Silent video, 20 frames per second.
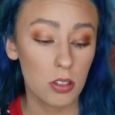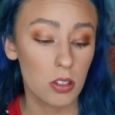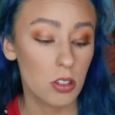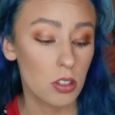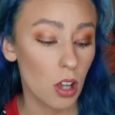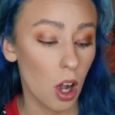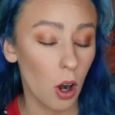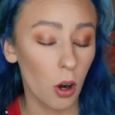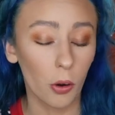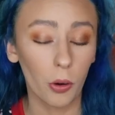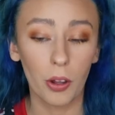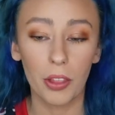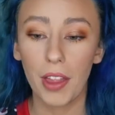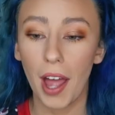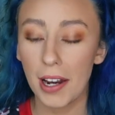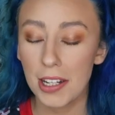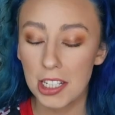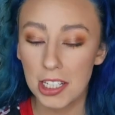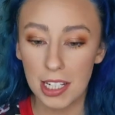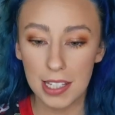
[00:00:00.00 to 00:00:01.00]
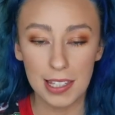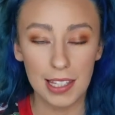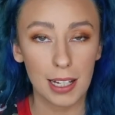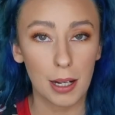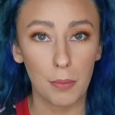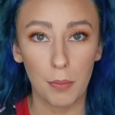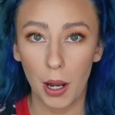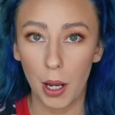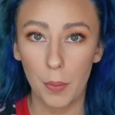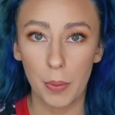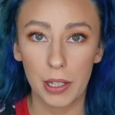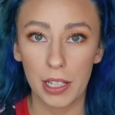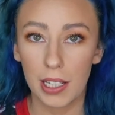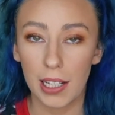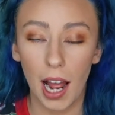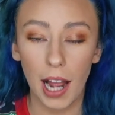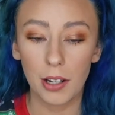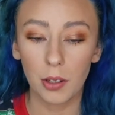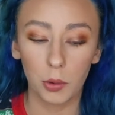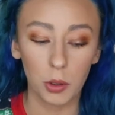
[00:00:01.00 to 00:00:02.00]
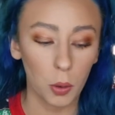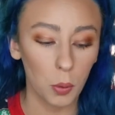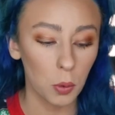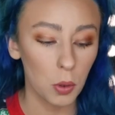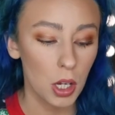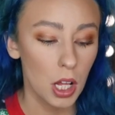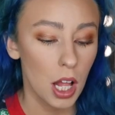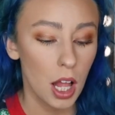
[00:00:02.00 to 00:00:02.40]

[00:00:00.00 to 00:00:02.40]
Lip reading: So that's just like my opinion. I don't know.